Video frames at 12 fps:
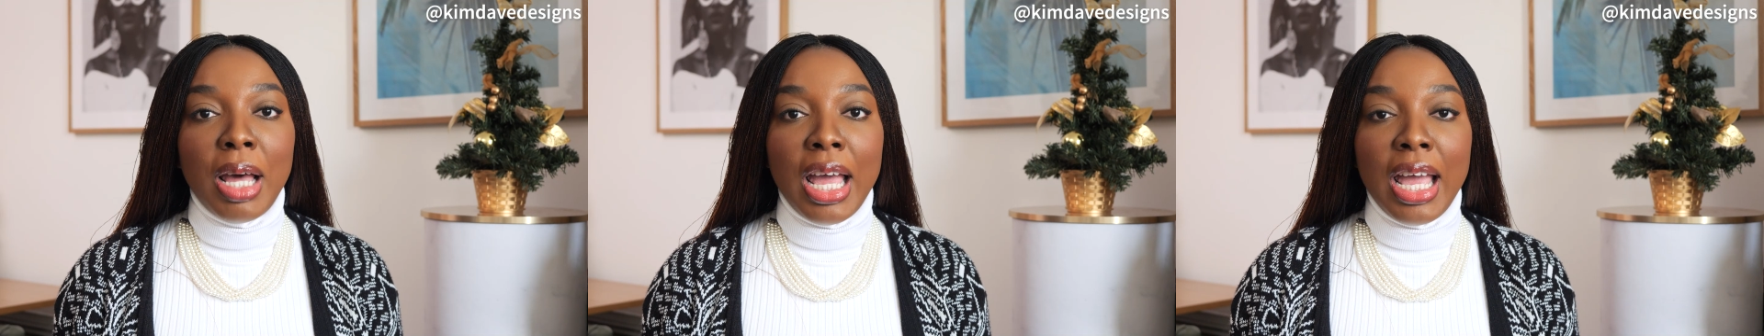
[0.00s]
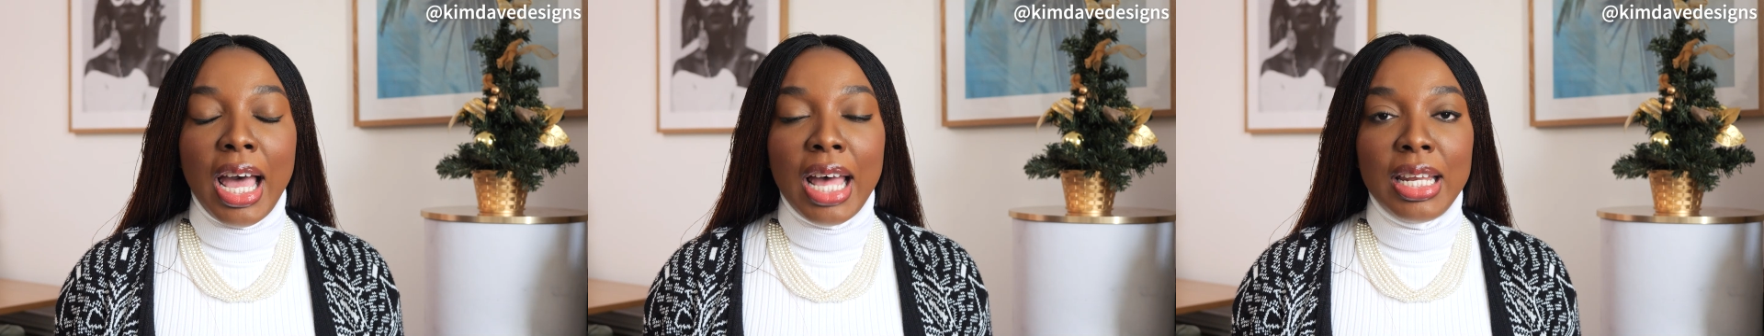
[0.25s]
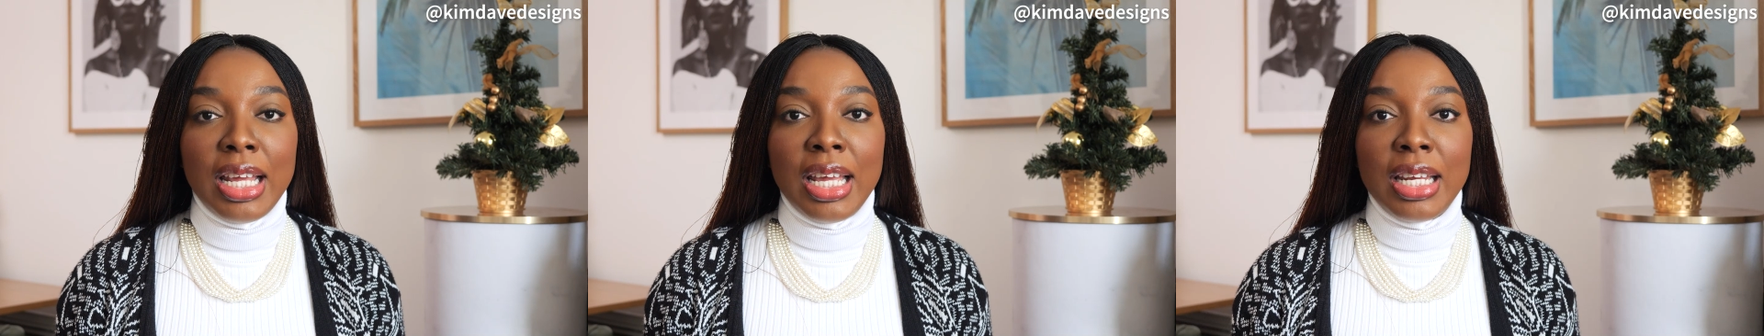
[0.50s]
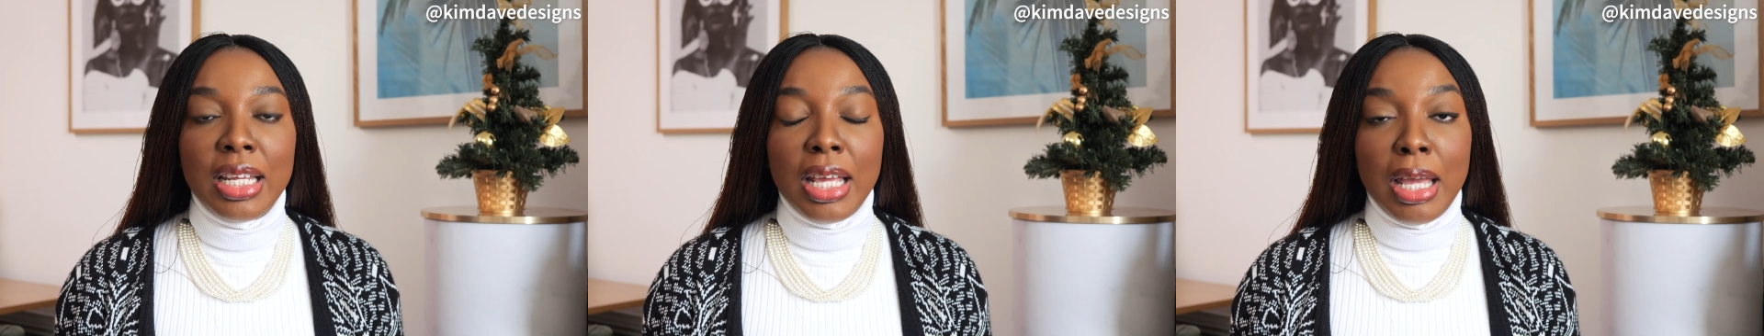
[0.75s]
I
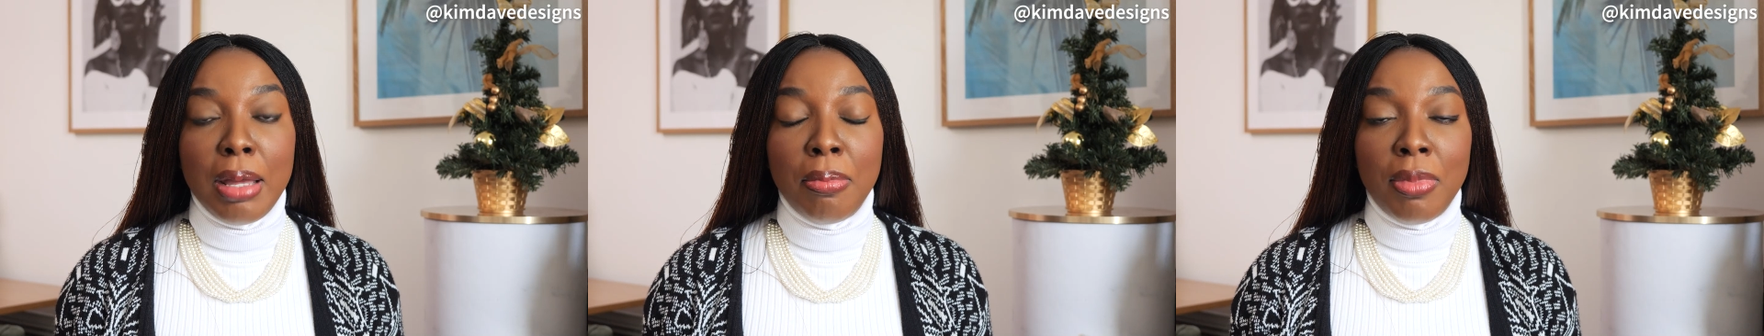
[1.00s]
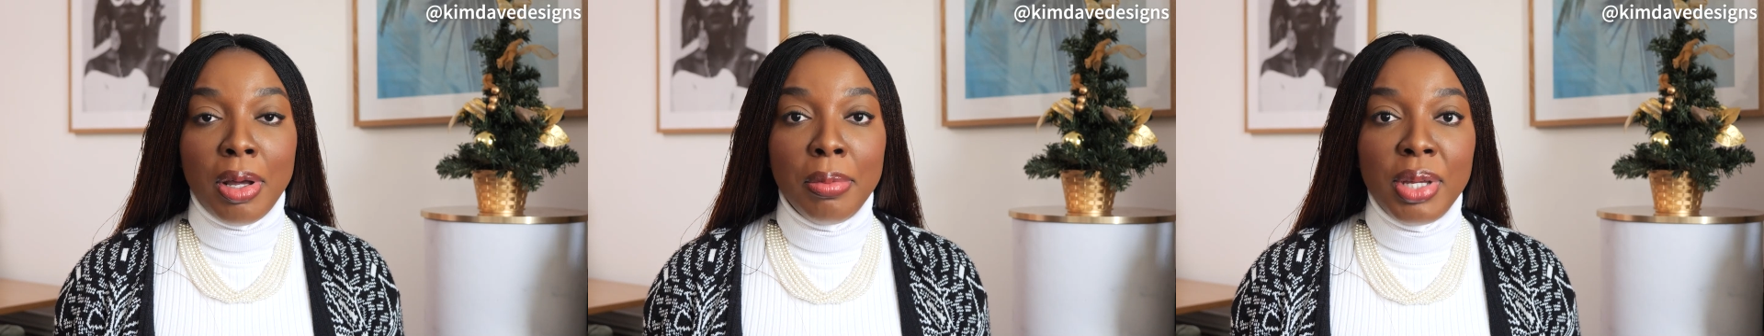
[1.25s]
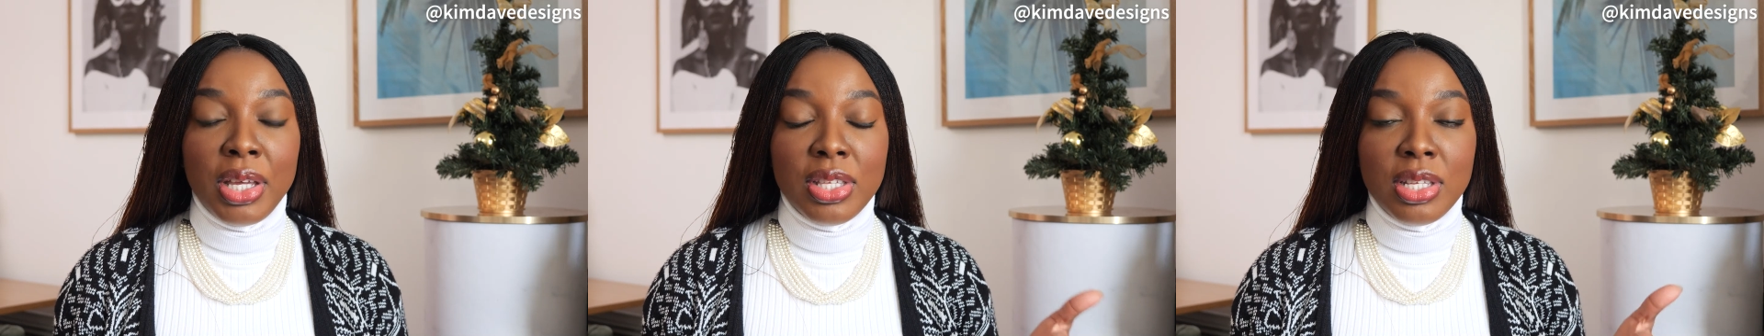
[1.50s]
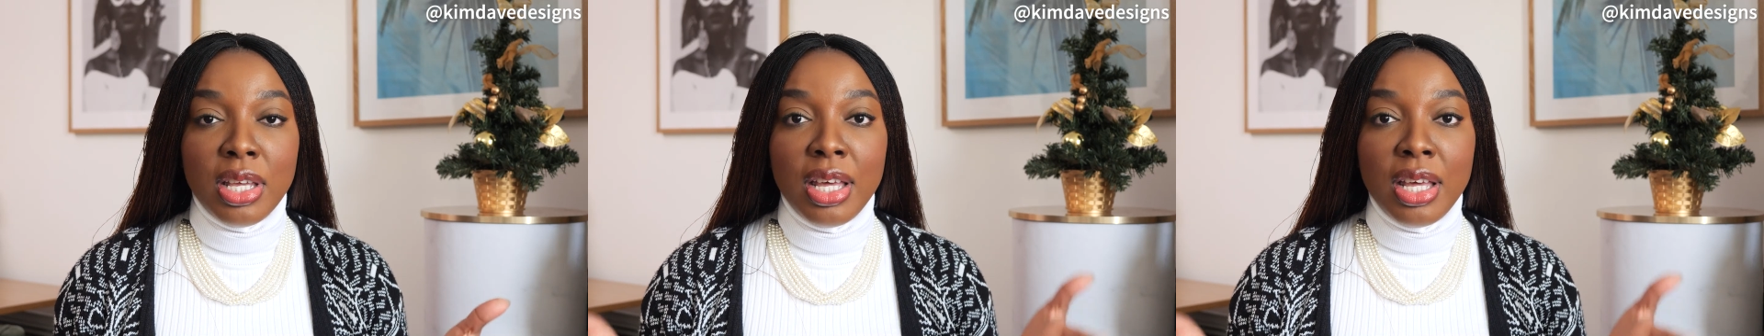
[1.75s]
added a mermaid